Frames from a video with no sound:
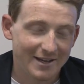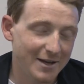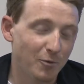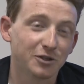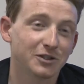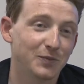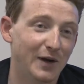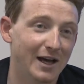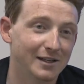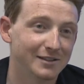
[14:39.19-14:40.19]
it wasn't the
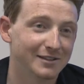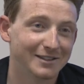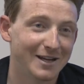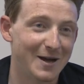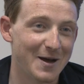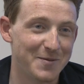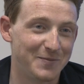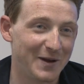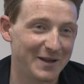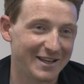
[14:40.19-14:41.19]
plan, uh,
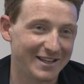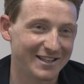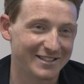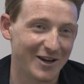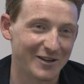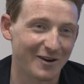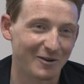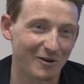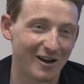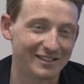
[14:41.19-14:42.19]
but it, it turned out
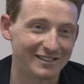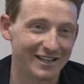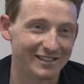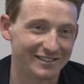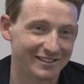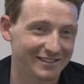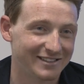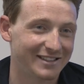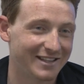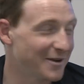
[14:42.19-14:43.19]
all right in the end,
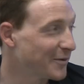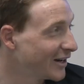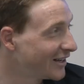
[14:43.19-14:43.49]
and here we